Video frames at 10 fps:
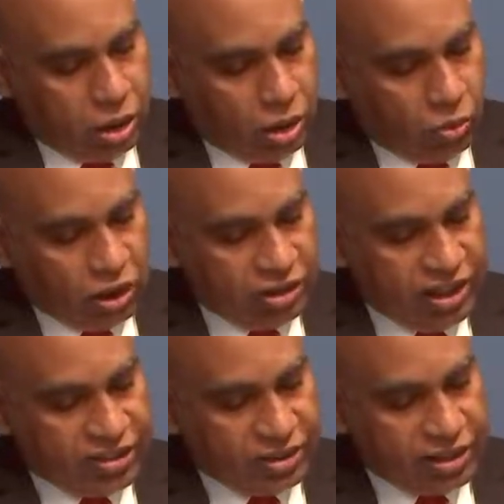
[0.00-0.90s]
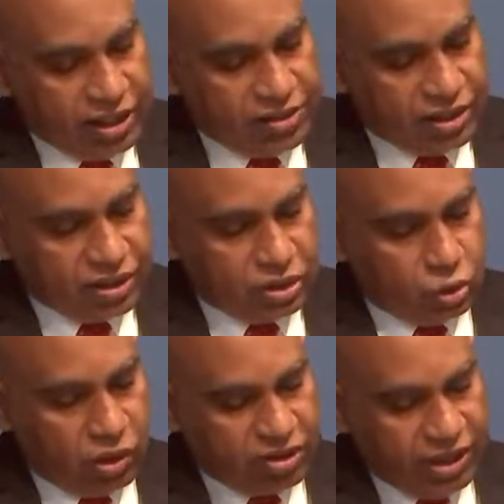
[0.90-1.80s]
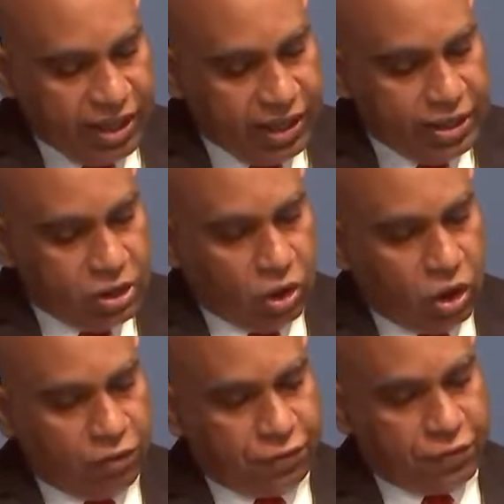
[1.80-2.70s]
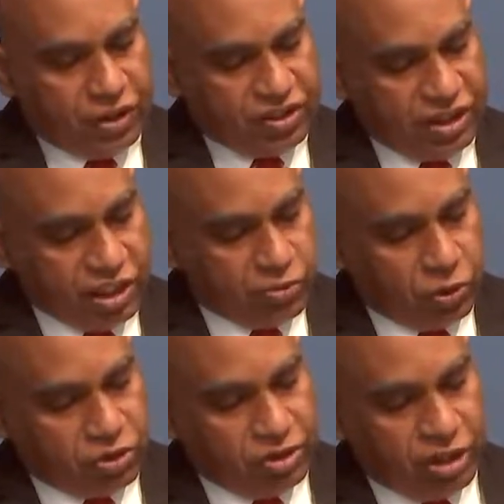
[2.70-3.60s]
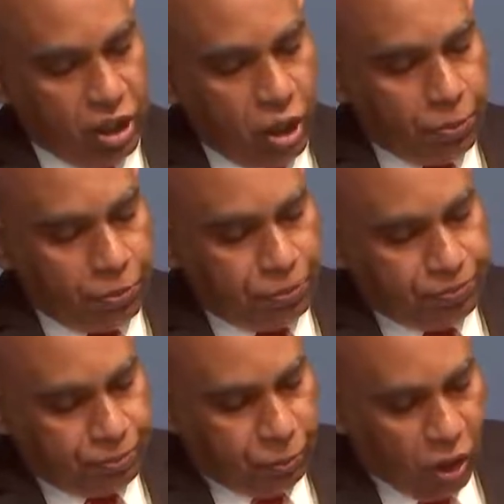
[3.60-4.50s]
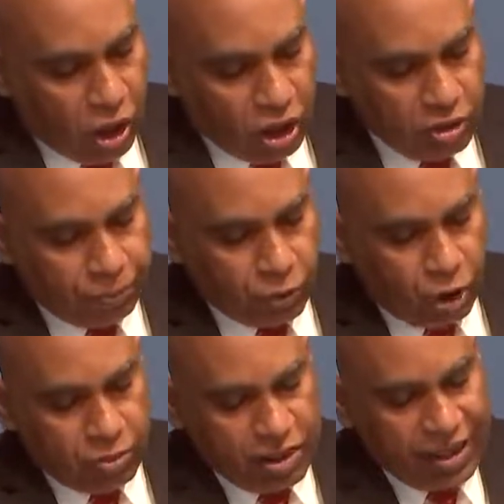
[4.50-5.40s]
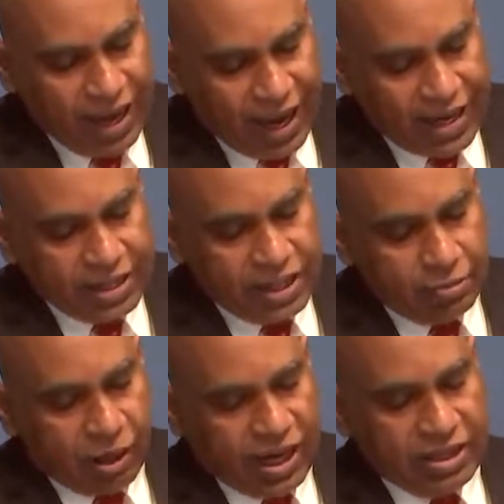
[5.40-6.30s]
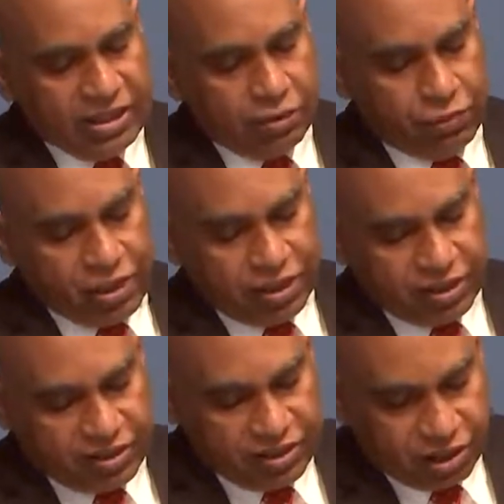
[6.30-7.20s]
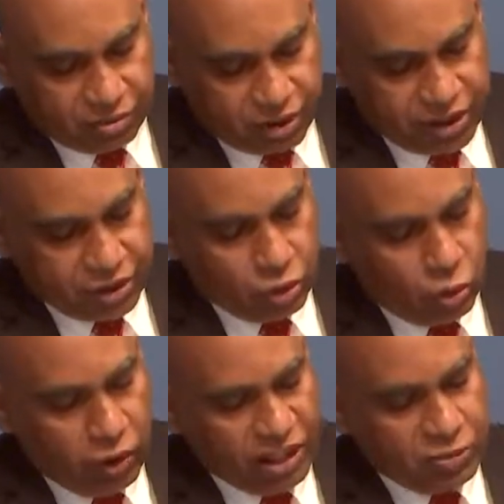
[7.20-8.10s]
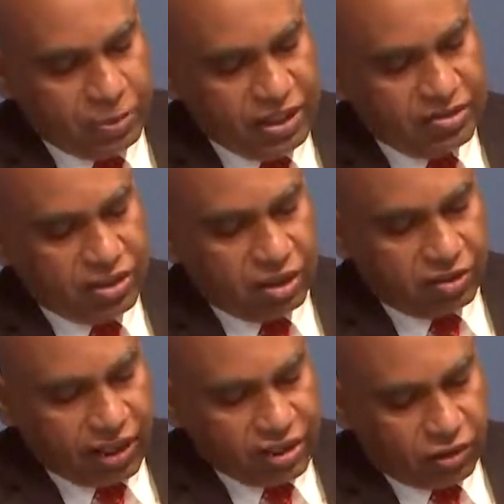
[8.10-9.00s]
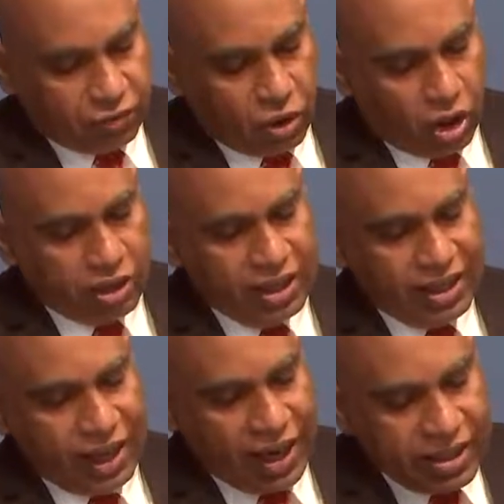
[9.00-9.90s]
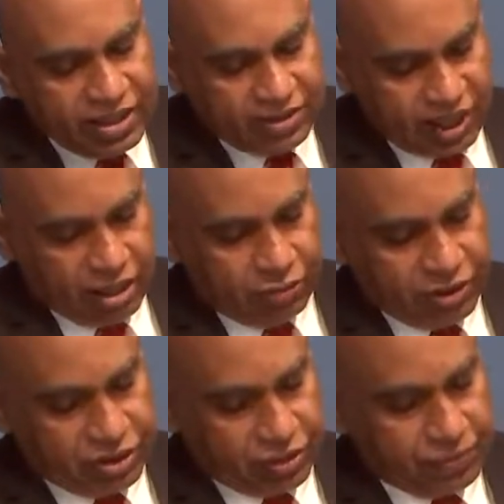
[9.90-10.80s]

what the lesson tells us towards the end of Sunday's portion is Paul probably had in mind the wilderness generation who experienced the grace of God and his salvation.